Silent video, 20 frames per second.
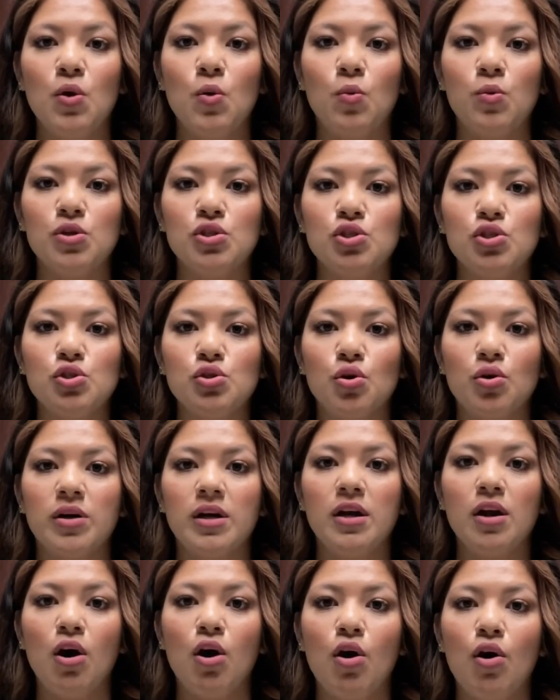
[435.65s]
we
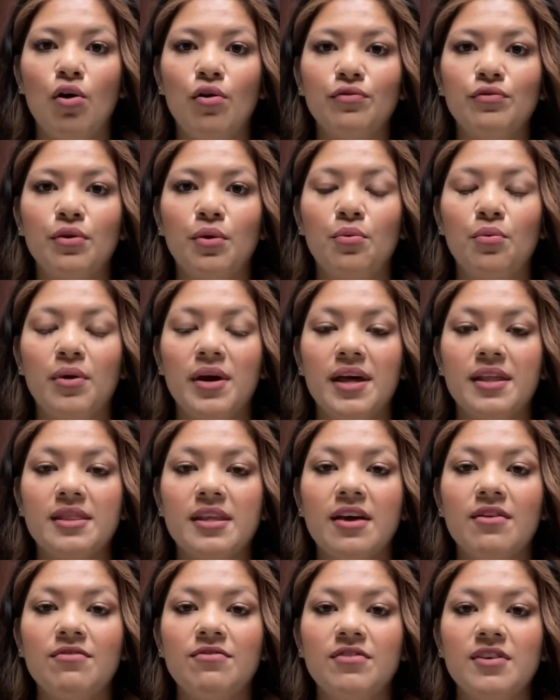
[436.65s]
started off with
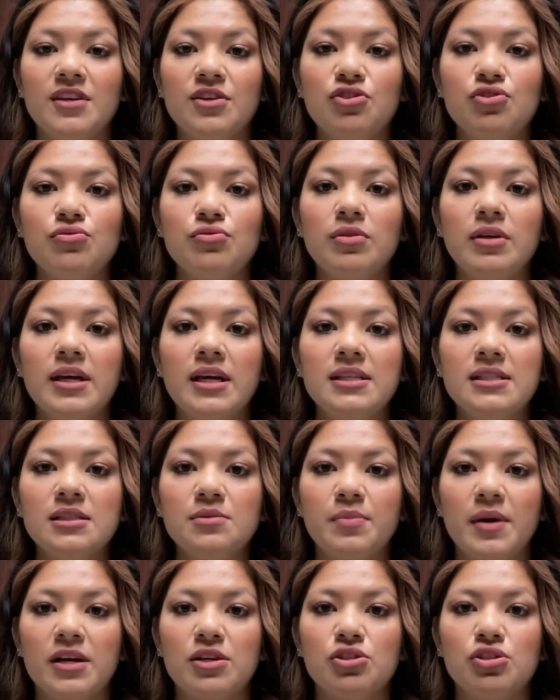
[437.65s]
visual
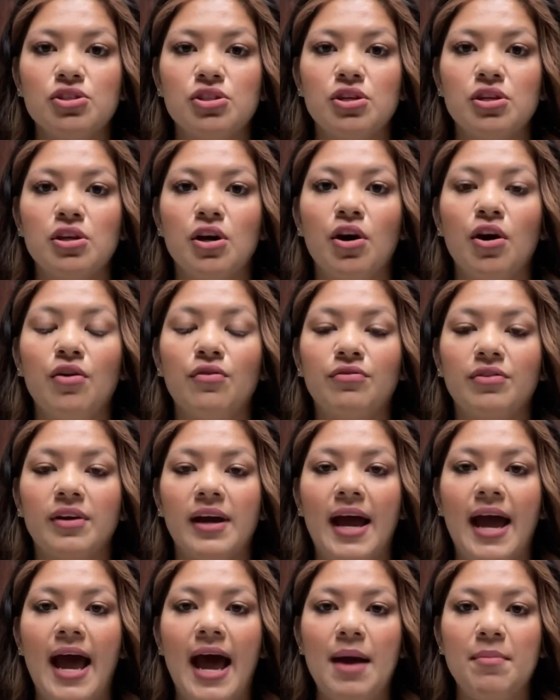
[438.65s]
inspection of her
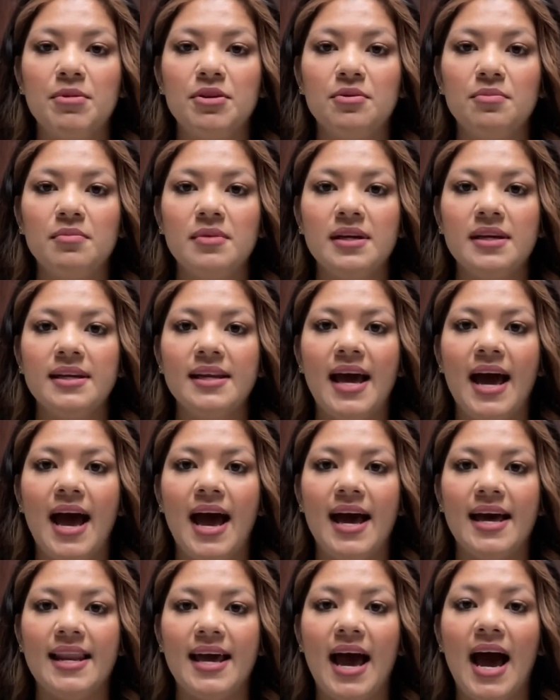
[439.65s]
abdomen
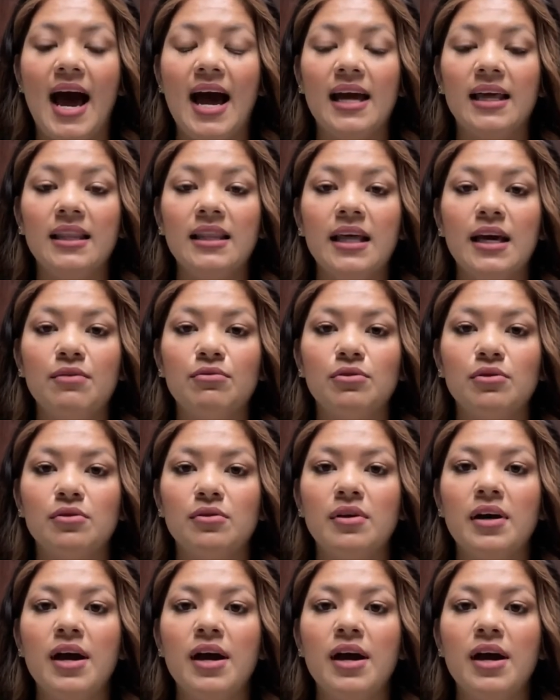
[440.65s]
at eye level.